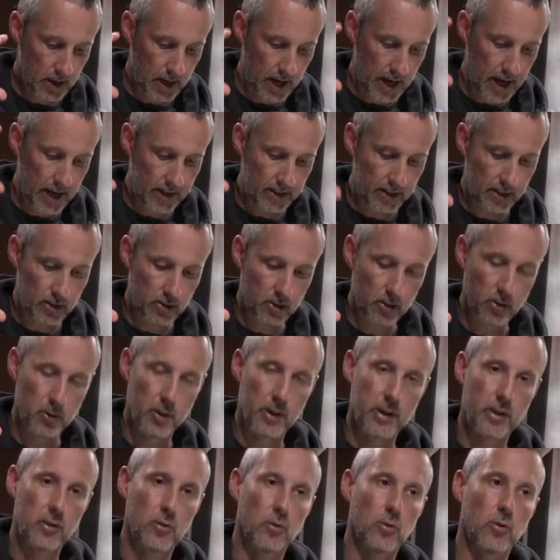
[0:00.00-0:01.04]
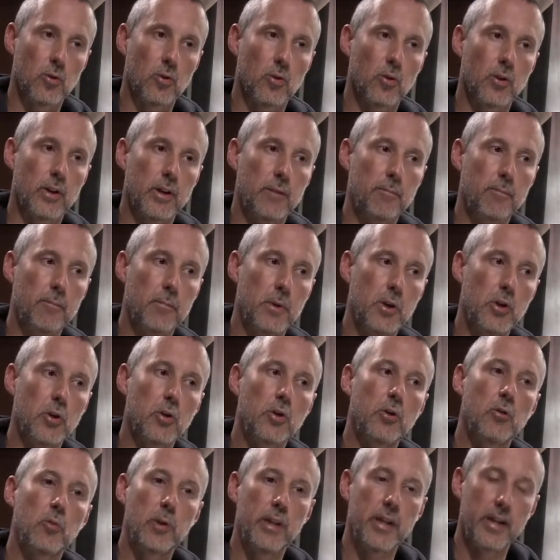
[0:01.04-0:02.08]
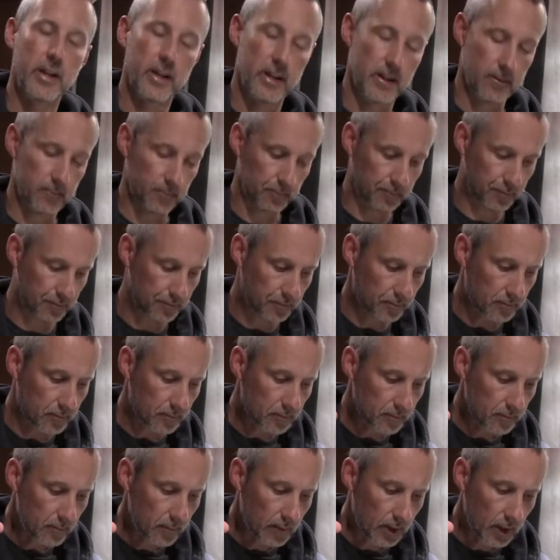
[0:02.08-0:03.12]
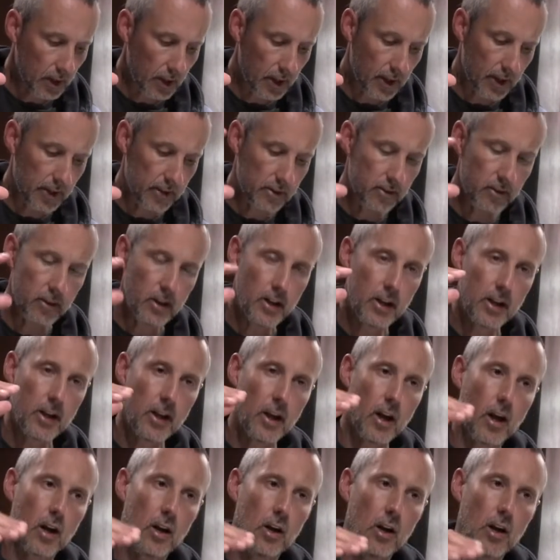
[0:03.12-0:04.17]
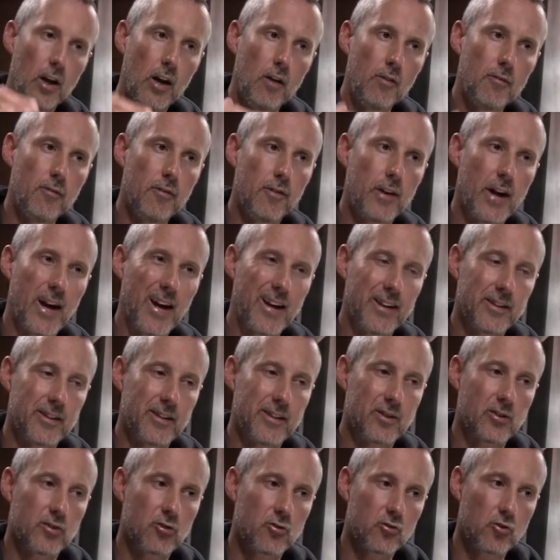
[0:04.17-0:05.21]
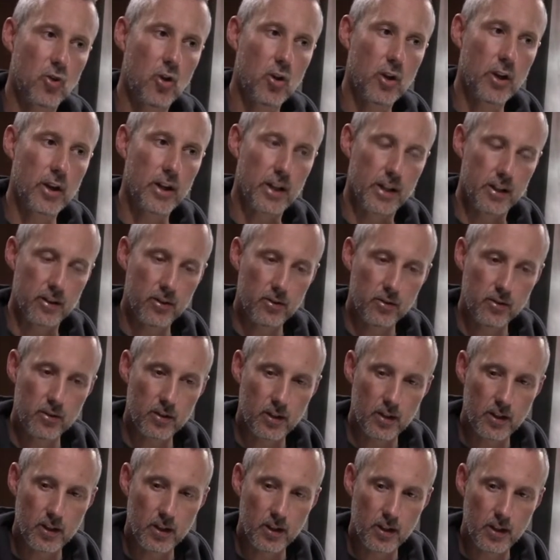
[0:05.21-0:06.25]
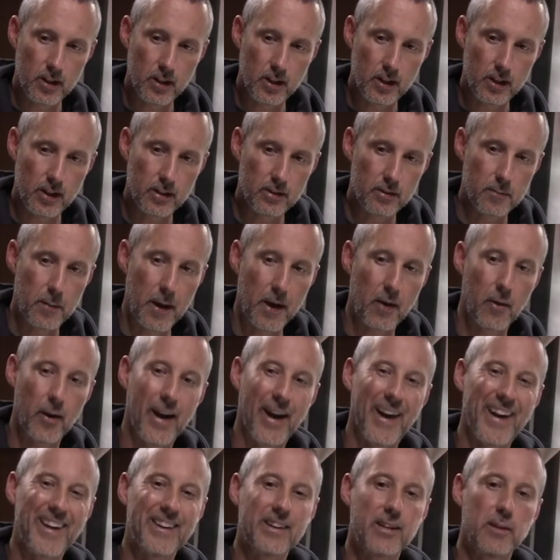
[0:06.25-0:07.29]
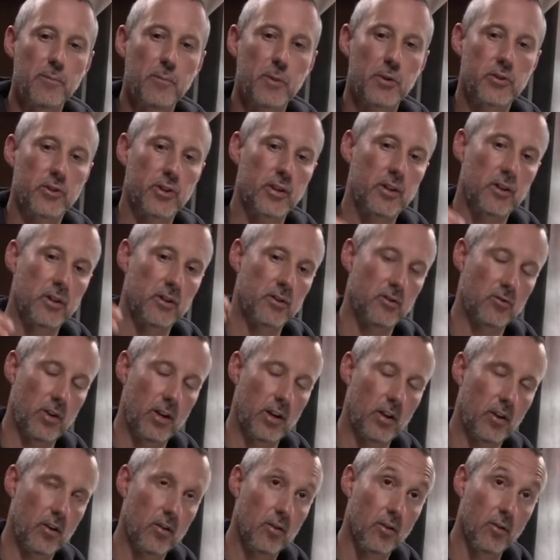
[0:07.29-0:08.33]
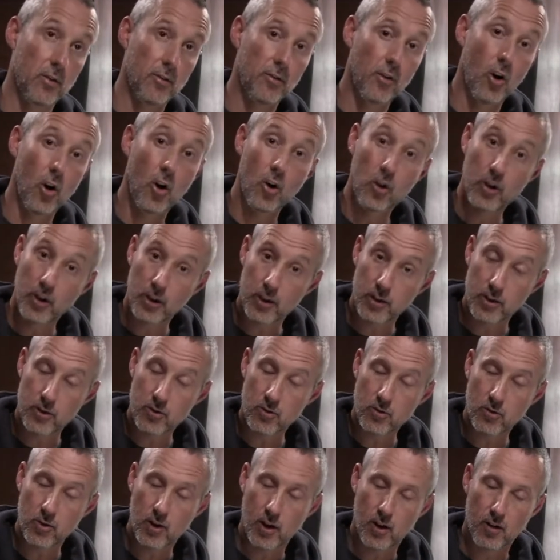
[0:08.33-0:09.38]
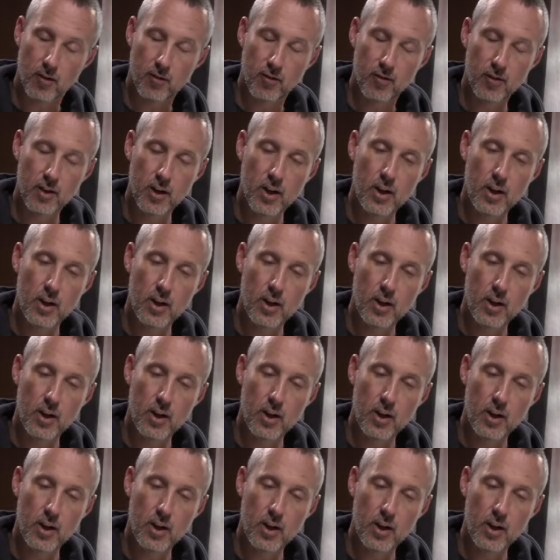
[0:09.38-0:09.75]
added to it or imbued within it. And love at its strongest is about 80% the strength of unconditional love.